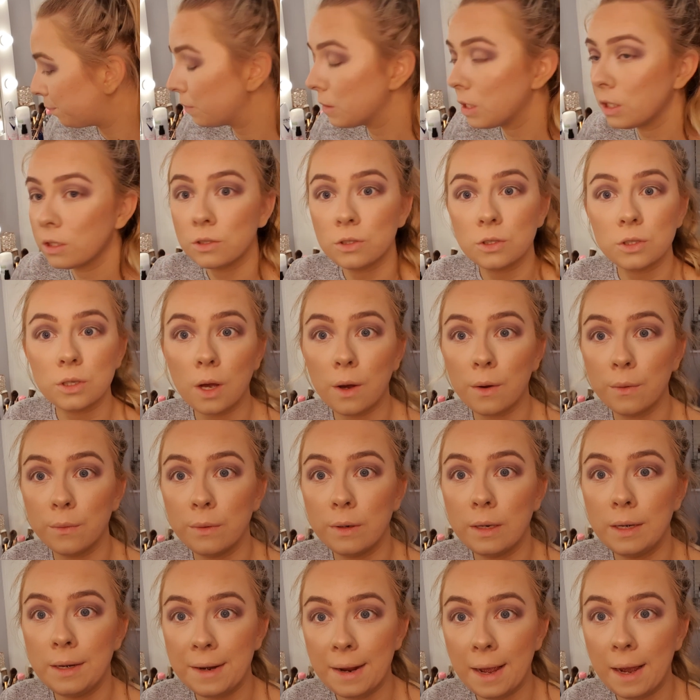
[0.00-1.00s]
so
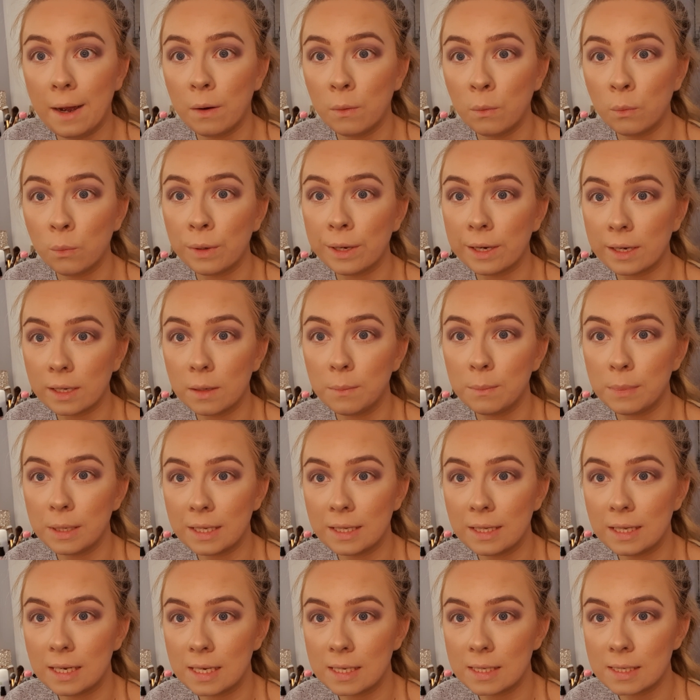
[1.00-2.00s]
now we're going to
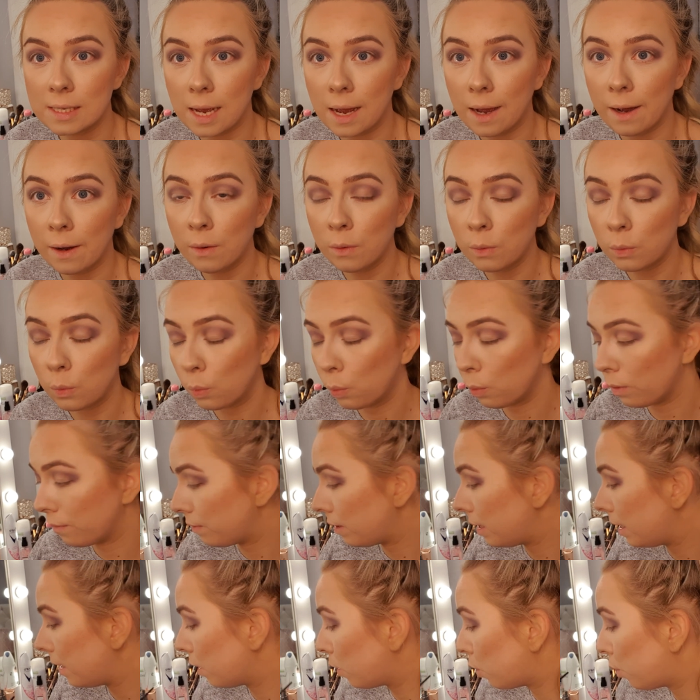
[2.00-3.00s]
blend this out with a
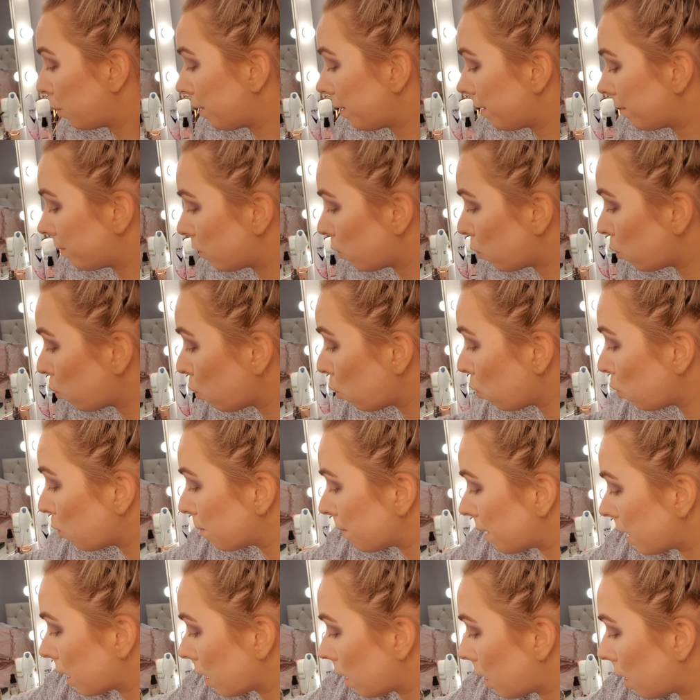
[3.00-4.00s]
little bit of a
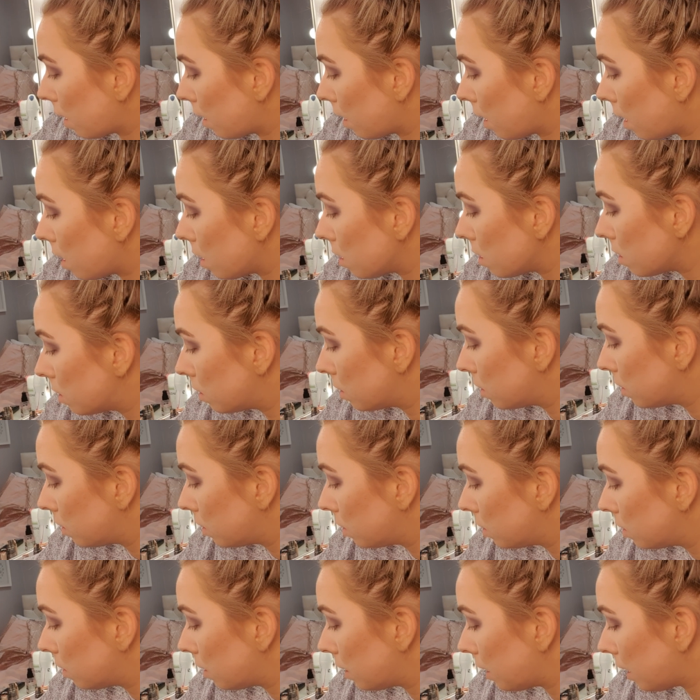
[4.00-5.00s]
warmer colour,
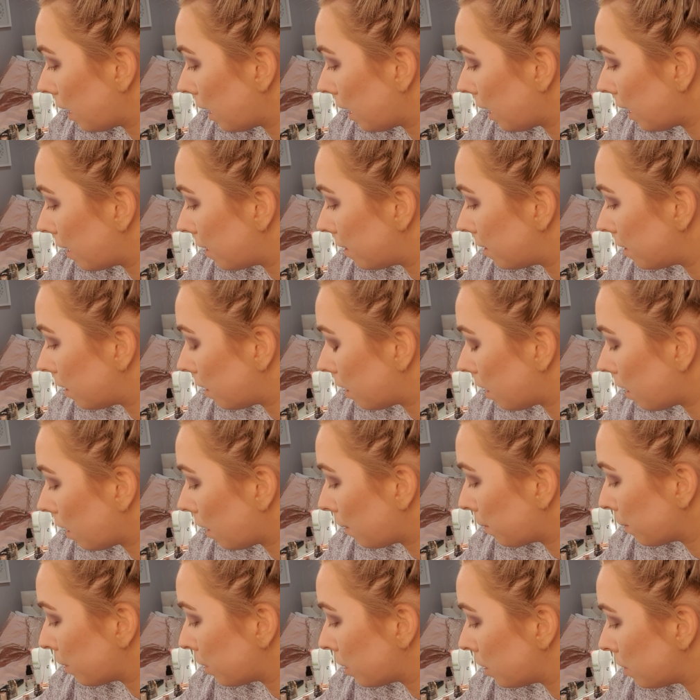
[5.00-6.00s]
and
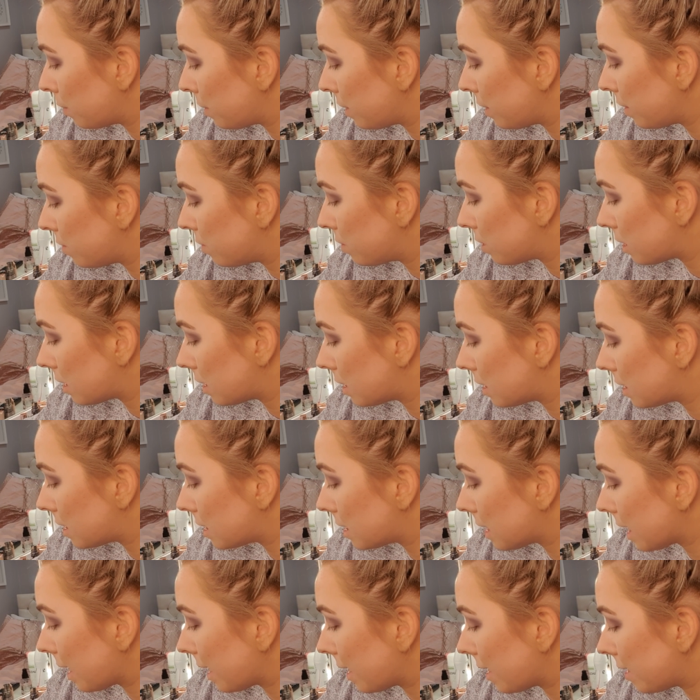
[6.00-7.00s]
I'm going to be using
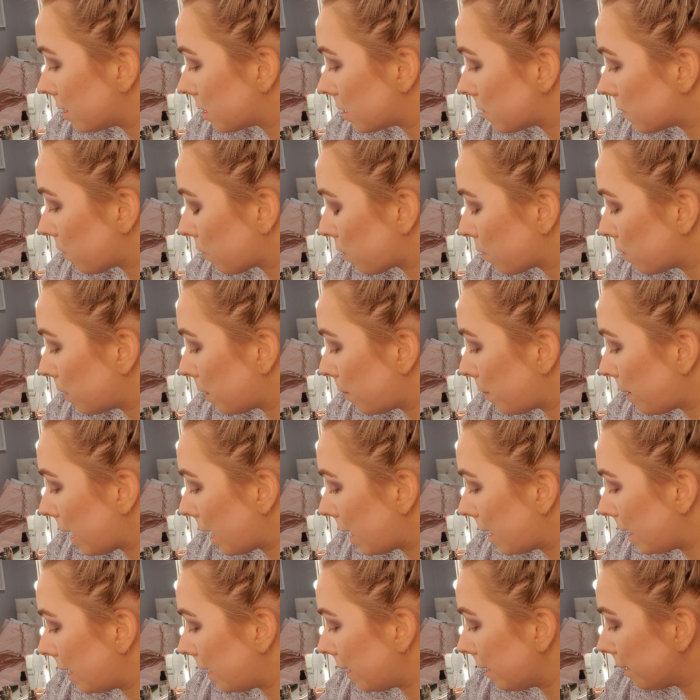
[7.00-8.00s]
C's from the
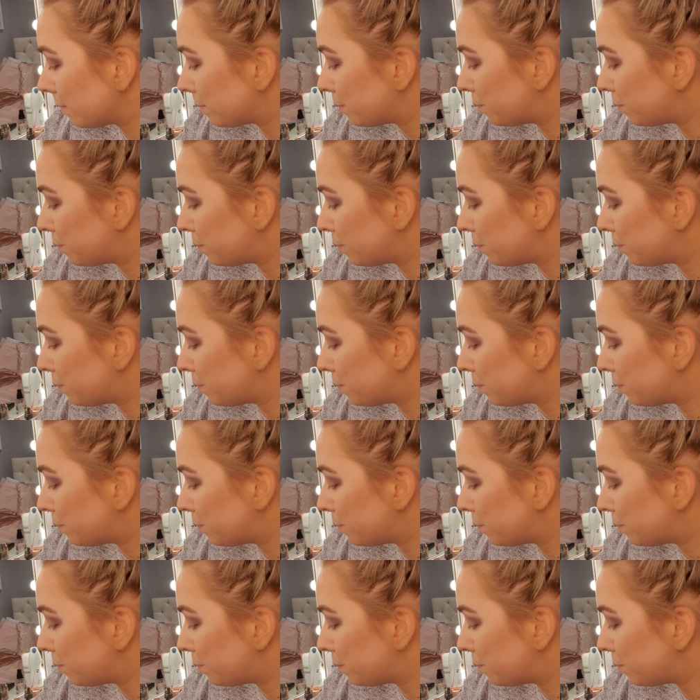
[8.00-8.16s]
palette,